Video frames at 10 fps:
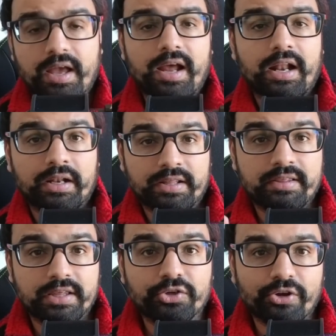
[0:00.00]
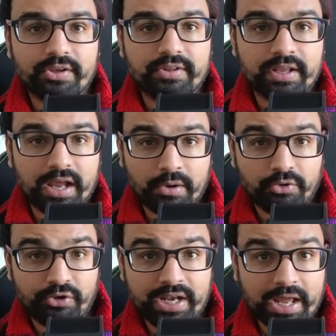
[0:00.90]
Now, this is interesting. I'm going to
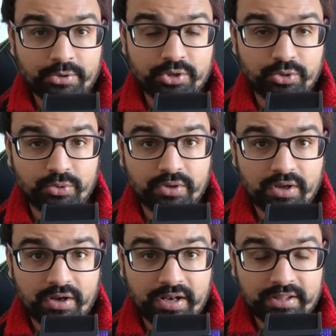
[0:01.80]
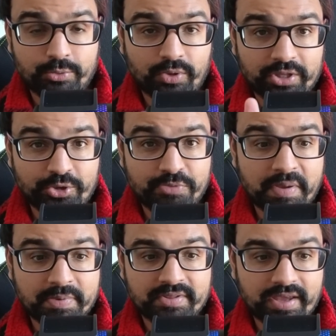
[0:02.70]
read it out to you. This is what the
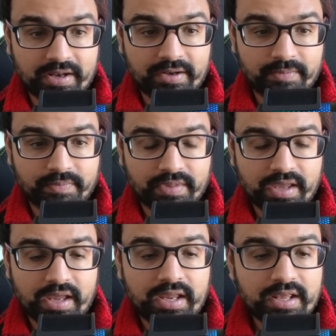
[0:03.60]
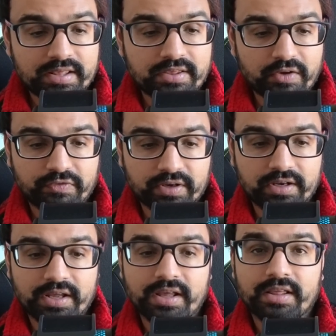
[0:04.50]
newspaper said. He suffered
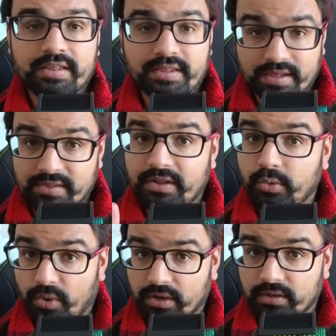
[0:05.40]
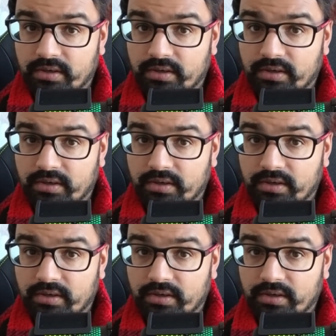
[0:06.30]
61